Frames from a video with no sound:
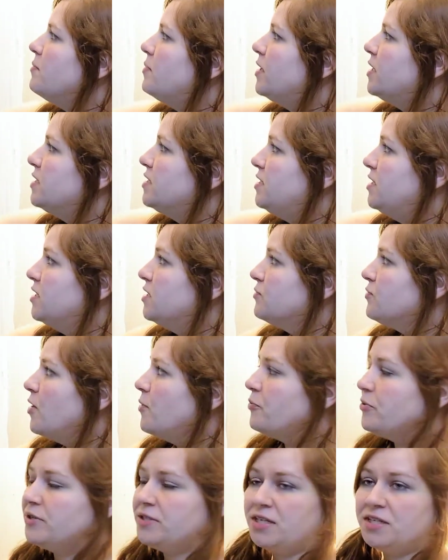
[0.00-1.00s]
because this
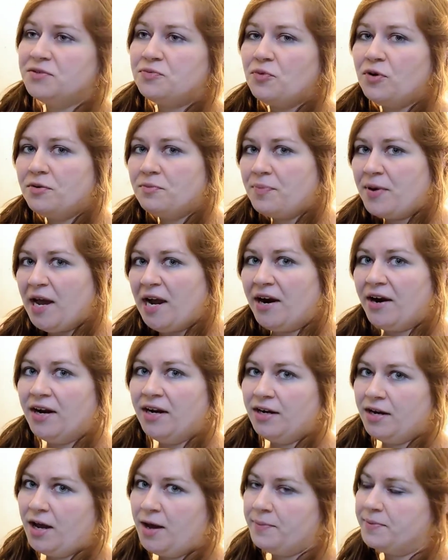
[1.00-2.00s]
represents one
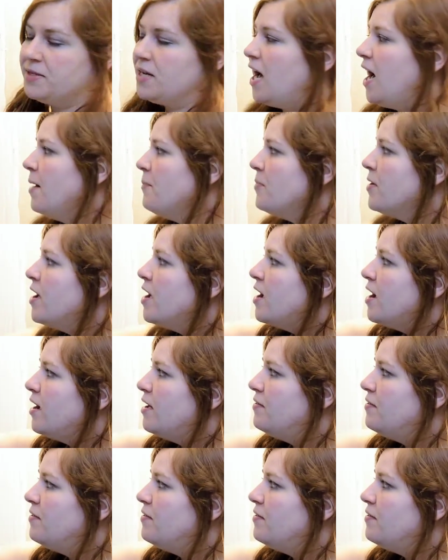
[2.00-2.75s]
parent up top